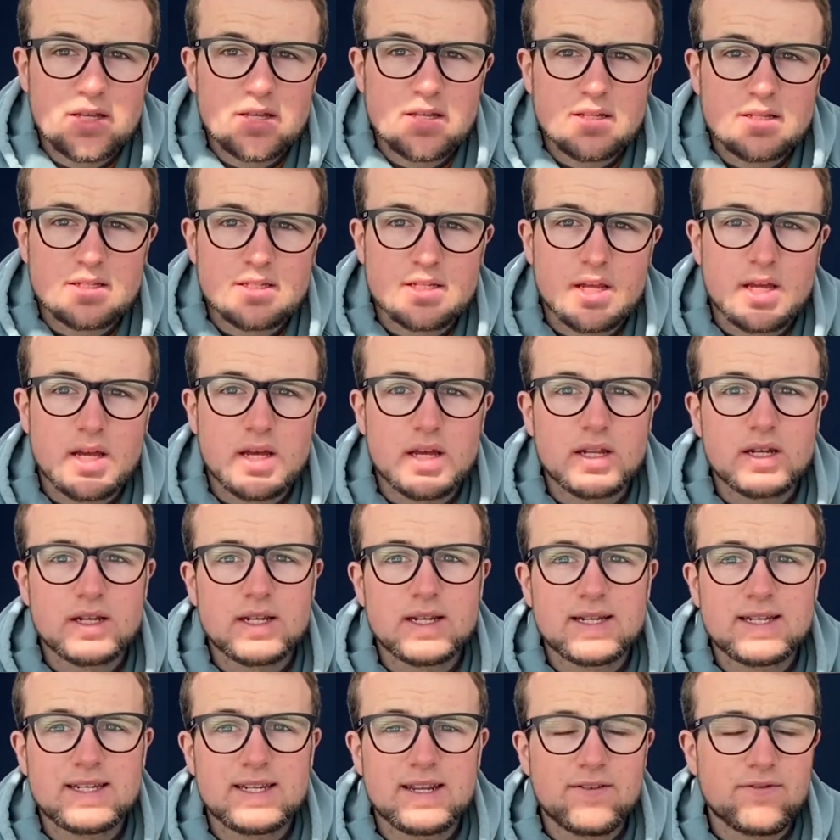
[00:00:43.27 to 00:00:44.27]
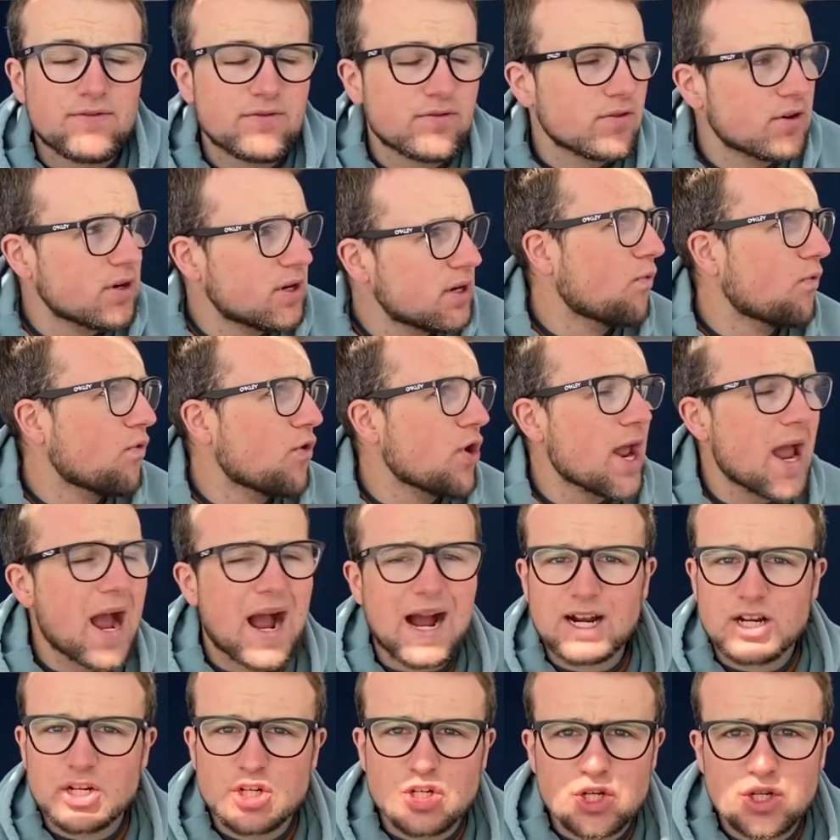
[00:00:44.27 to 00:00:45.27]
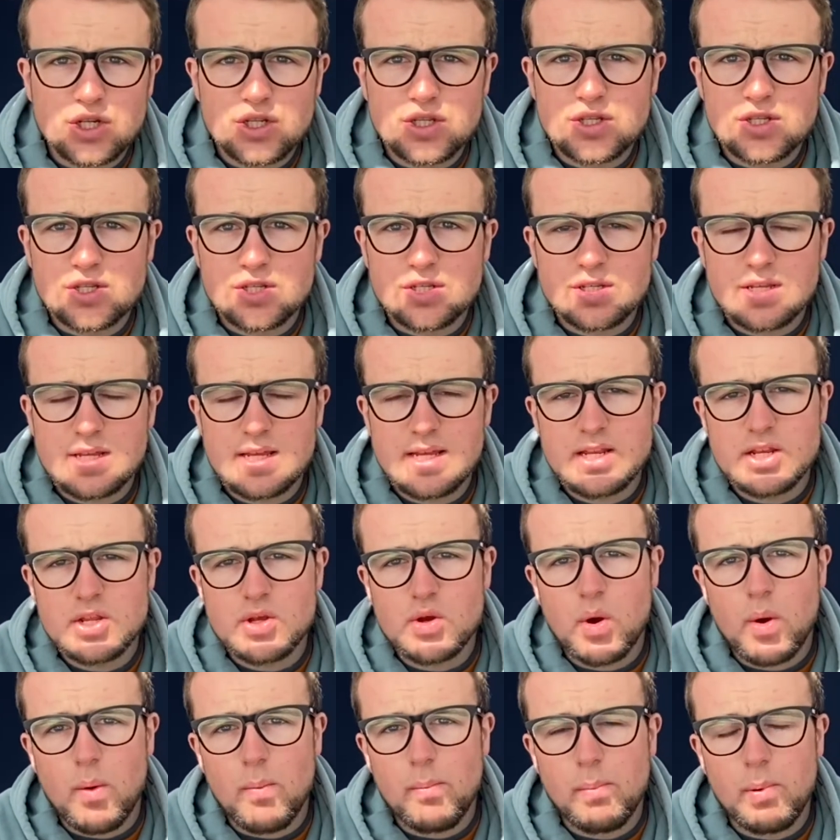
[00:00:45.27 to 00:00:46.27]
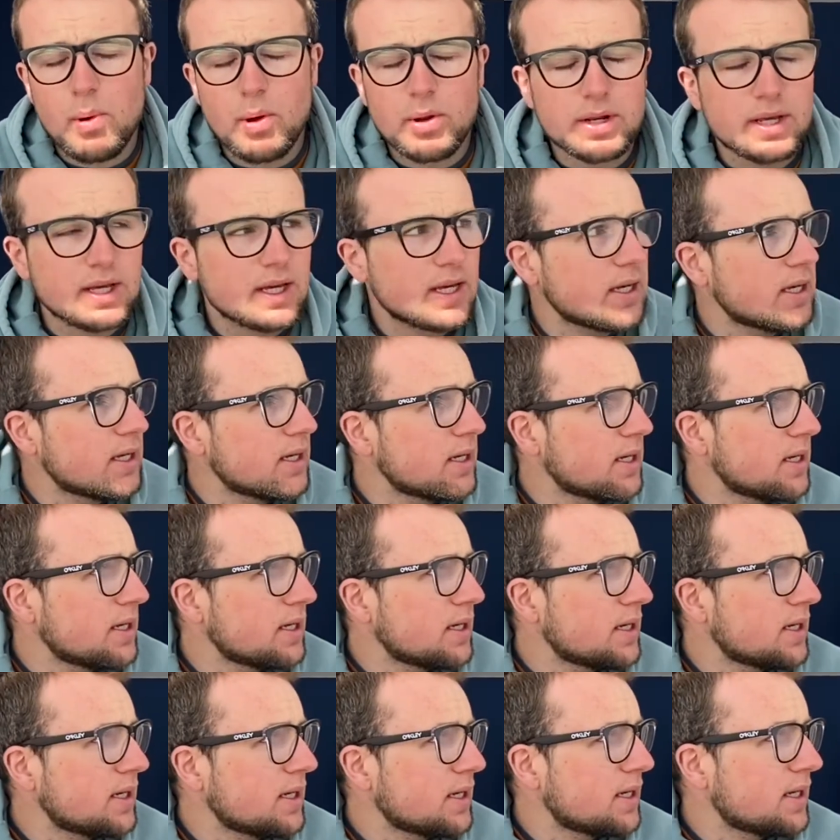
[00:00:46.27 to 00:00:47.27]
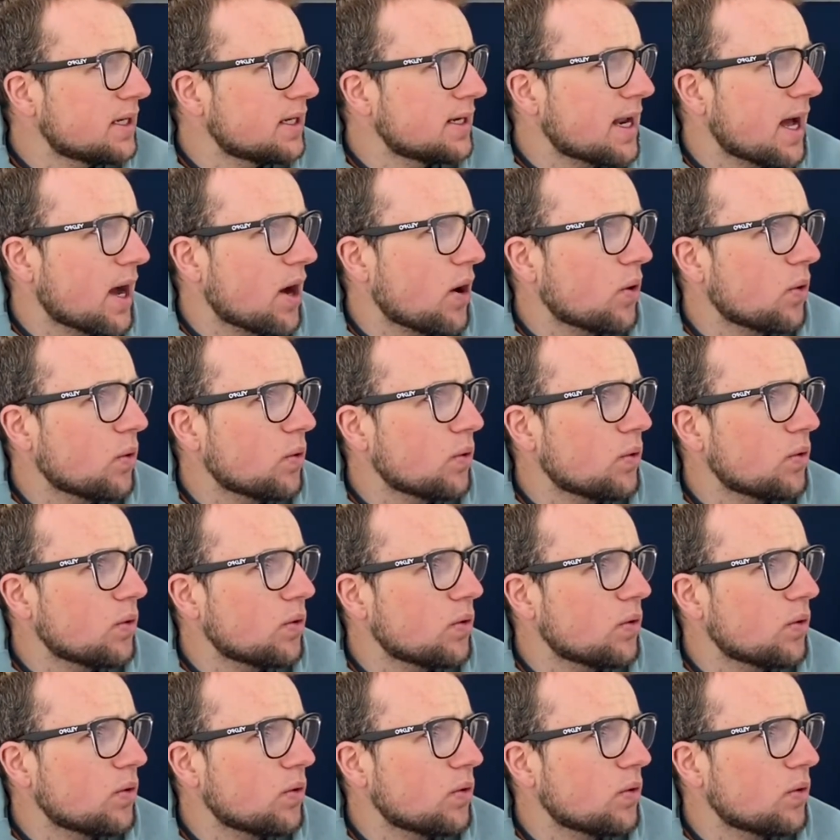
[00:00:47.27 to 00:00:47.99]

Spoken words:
certain different reactions in your body. Now,